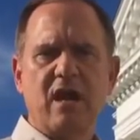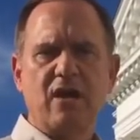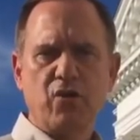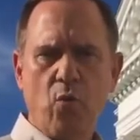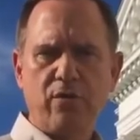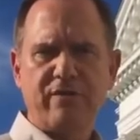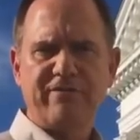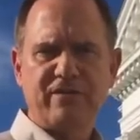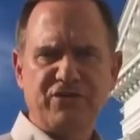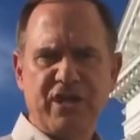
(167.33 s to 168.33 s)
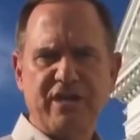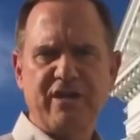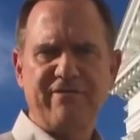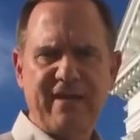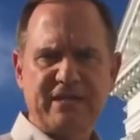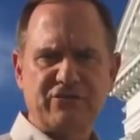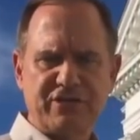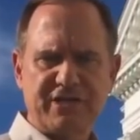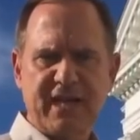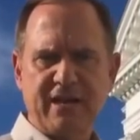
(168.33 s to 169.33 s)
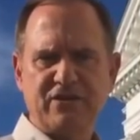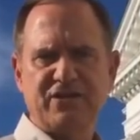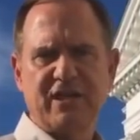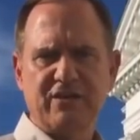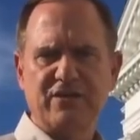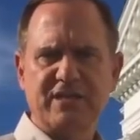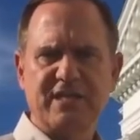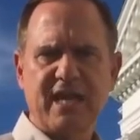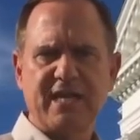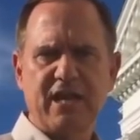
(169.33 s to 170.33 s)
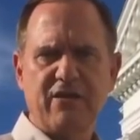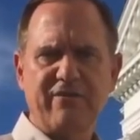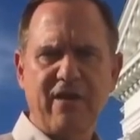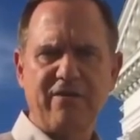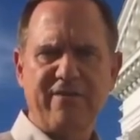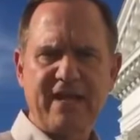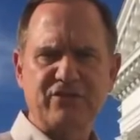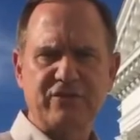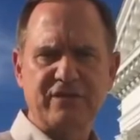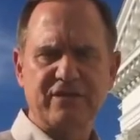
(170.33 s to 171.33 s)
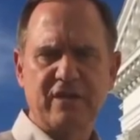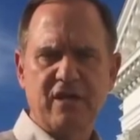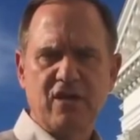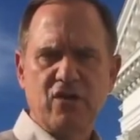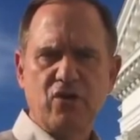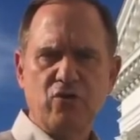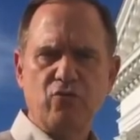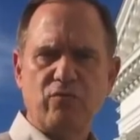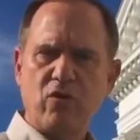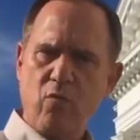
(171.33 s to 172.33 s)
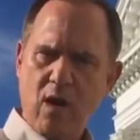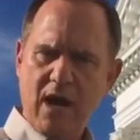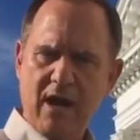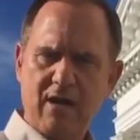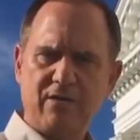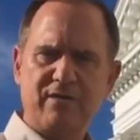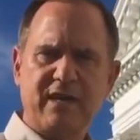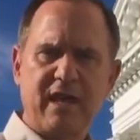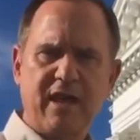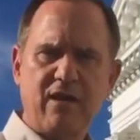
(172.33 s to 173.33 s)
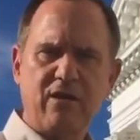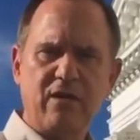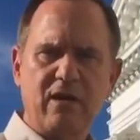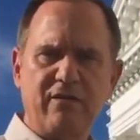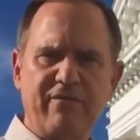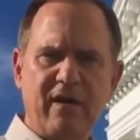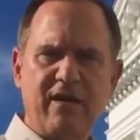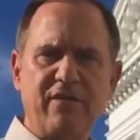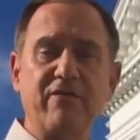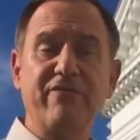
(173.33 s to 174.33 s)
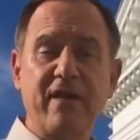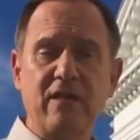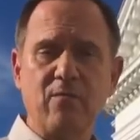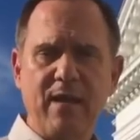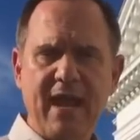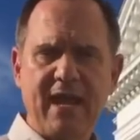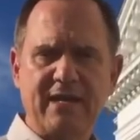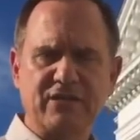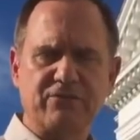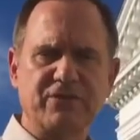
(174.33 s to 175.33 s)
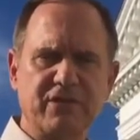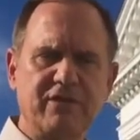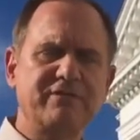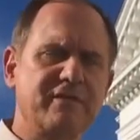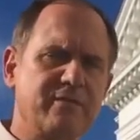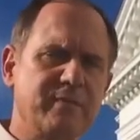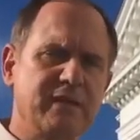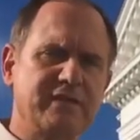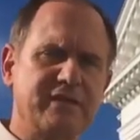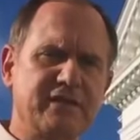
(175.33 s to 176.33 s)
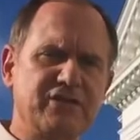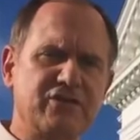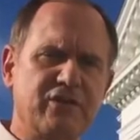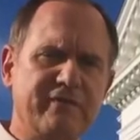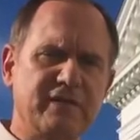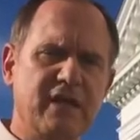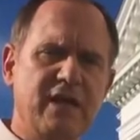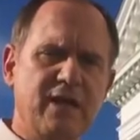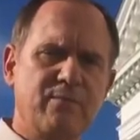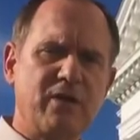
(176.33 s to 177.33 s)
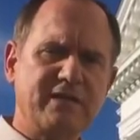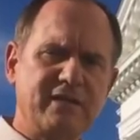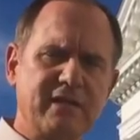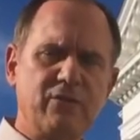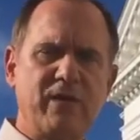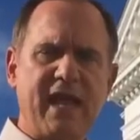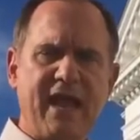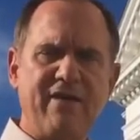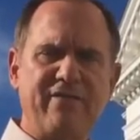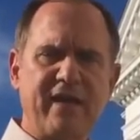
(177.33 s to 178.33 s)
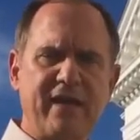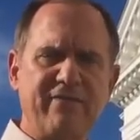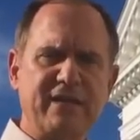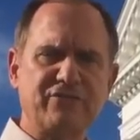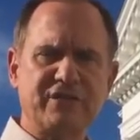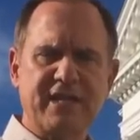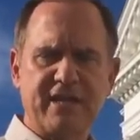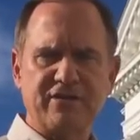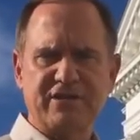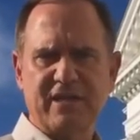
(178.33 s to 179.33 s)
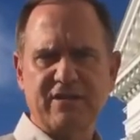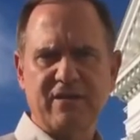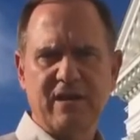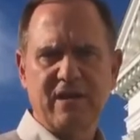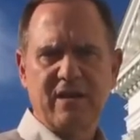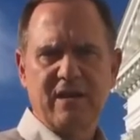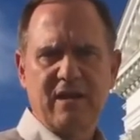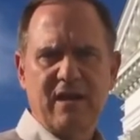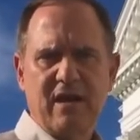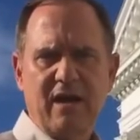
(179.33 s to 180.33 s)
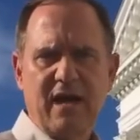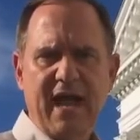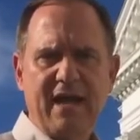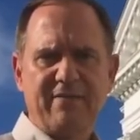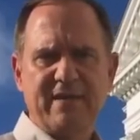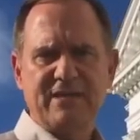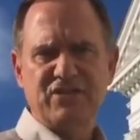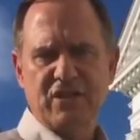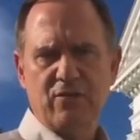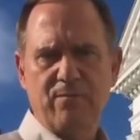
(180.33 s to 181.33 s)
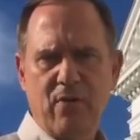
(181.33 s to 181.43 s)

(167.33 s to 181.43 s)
a Northern Virginia Veterans Care Center to take care of our veterans who require the care of their fellow man as a result of their military service. Presently, we have a Veterans Care Center at the Sitter